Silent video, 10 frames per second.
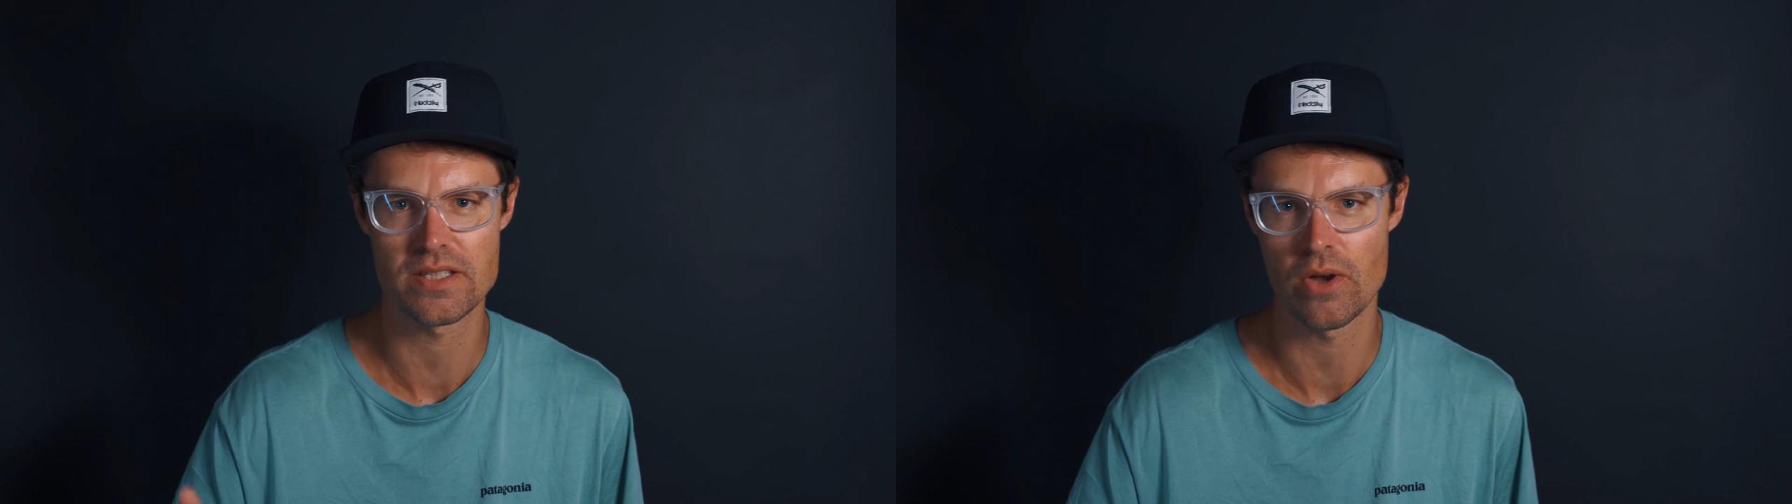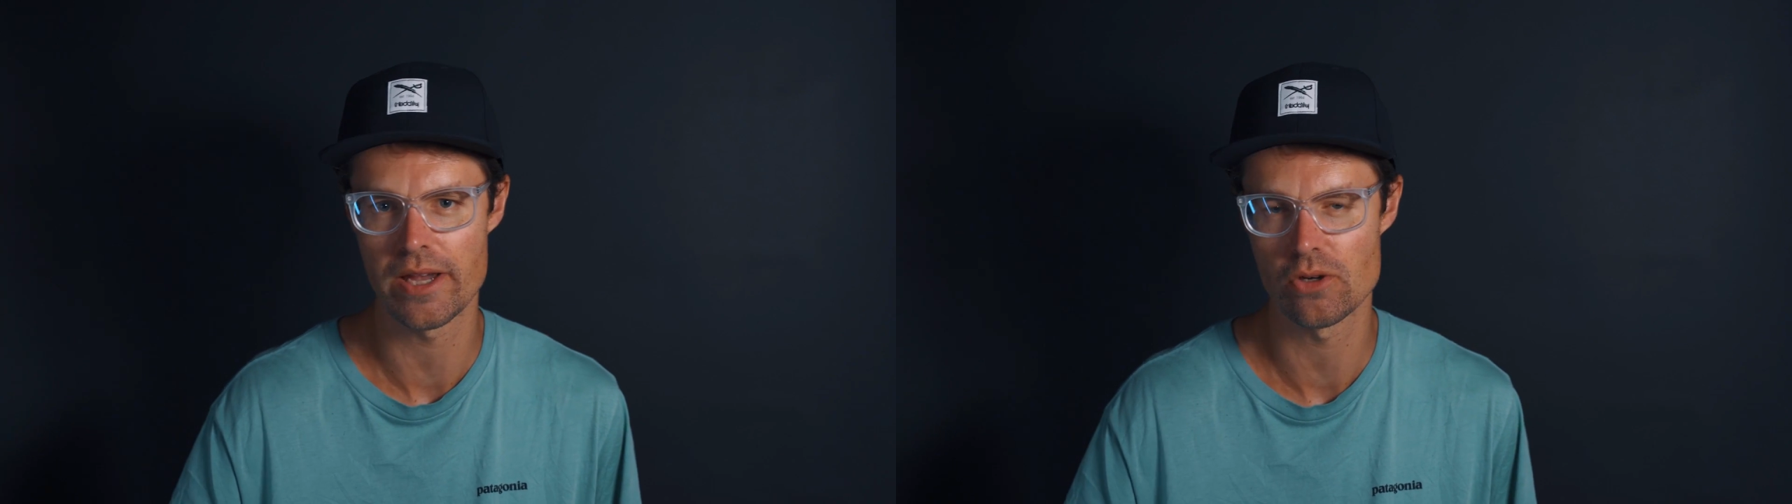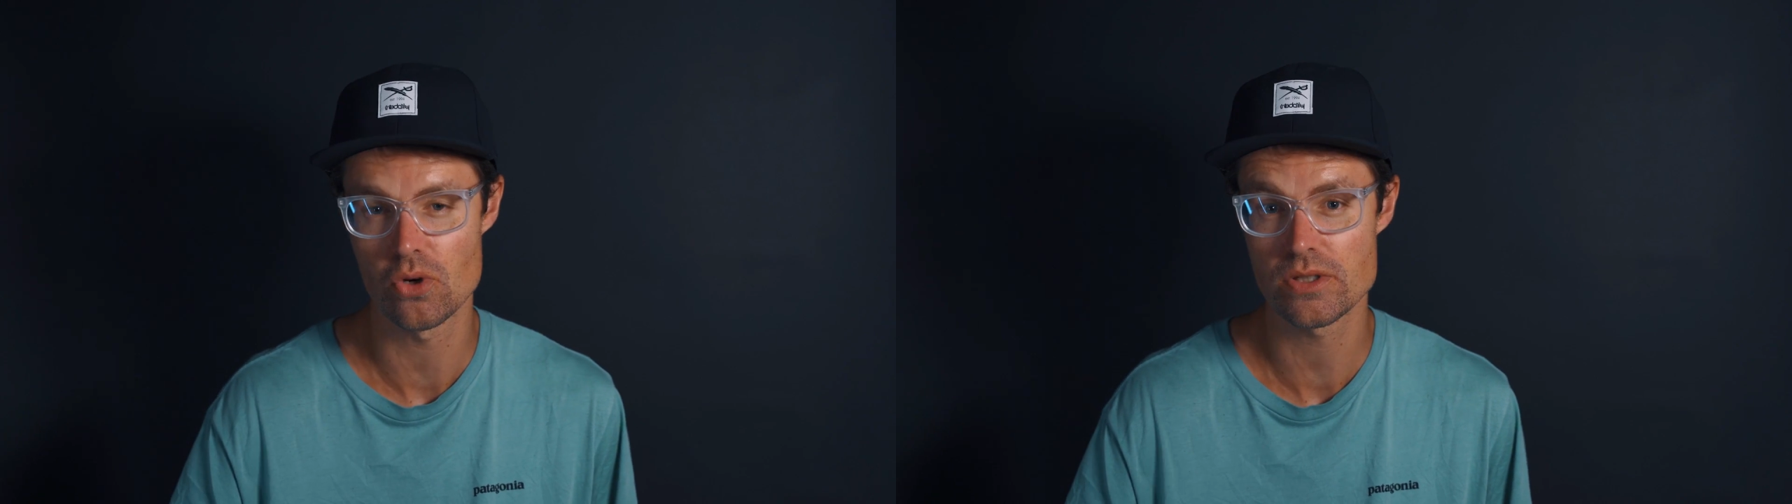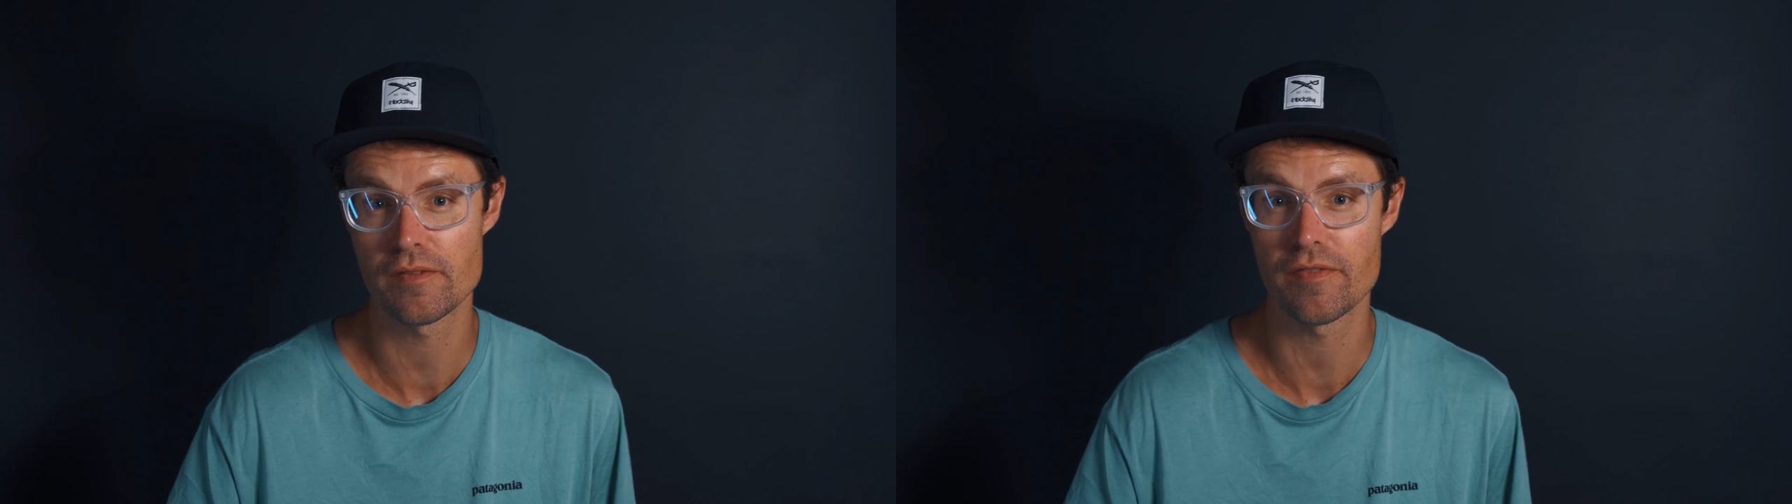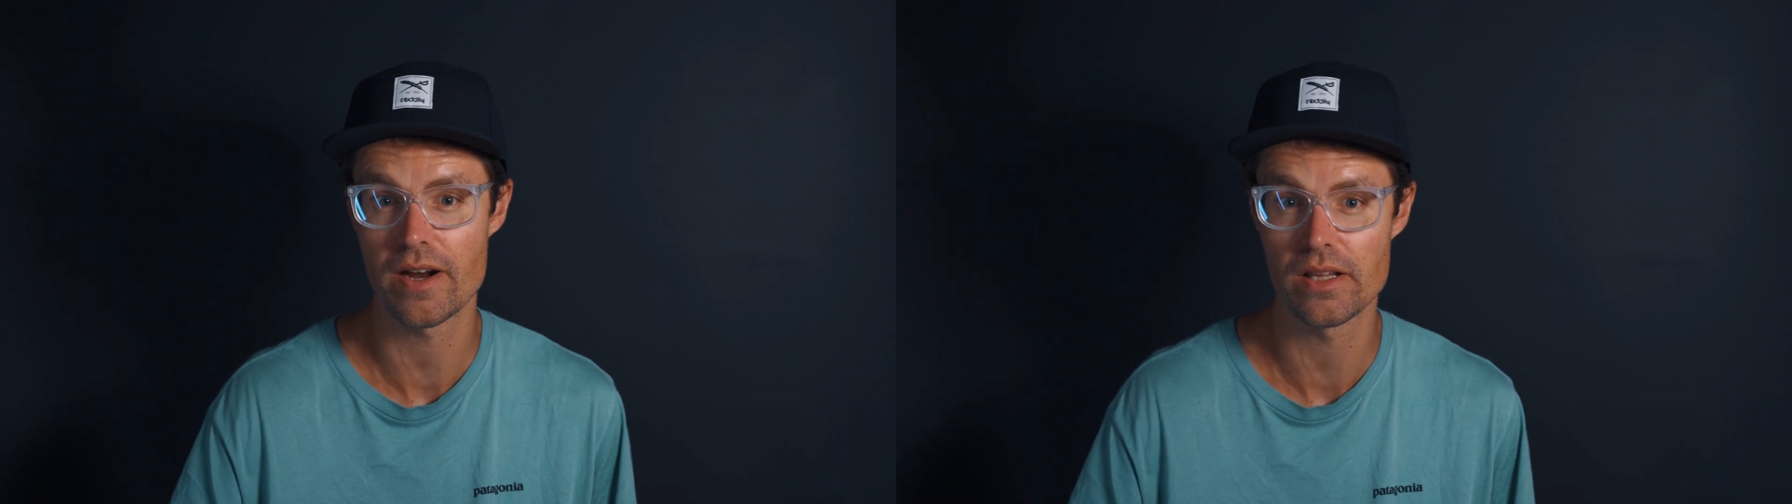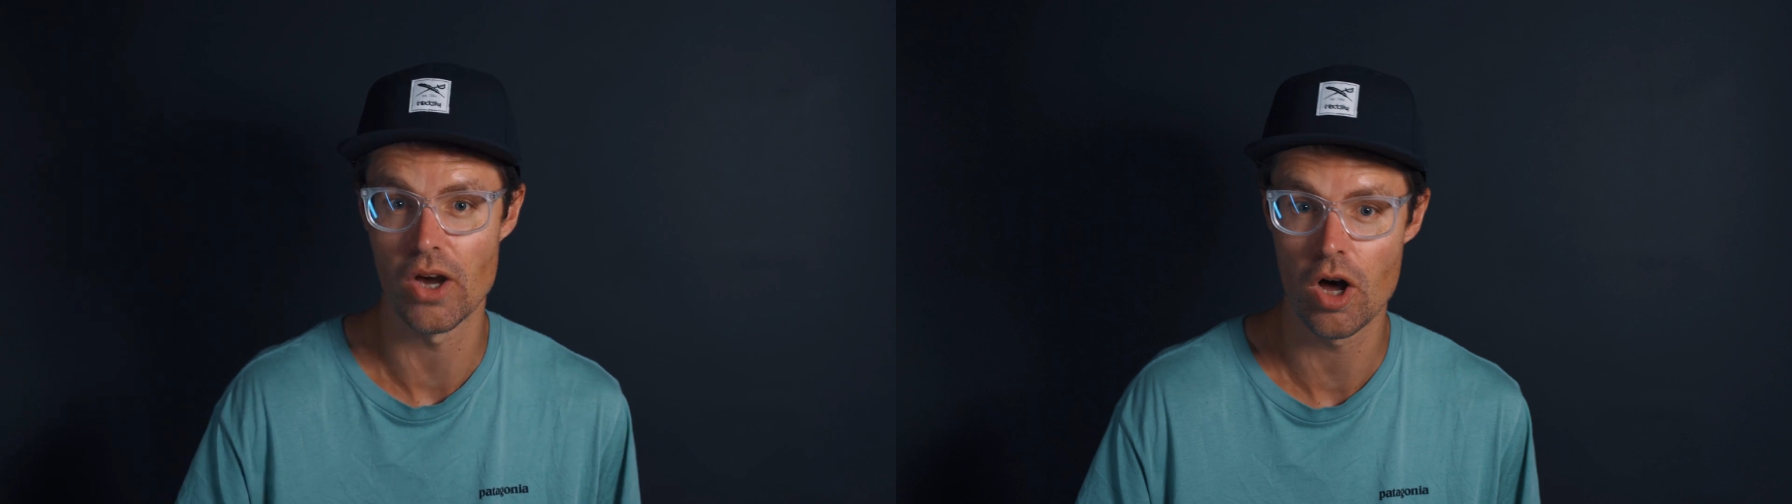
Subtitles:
So I use it fairly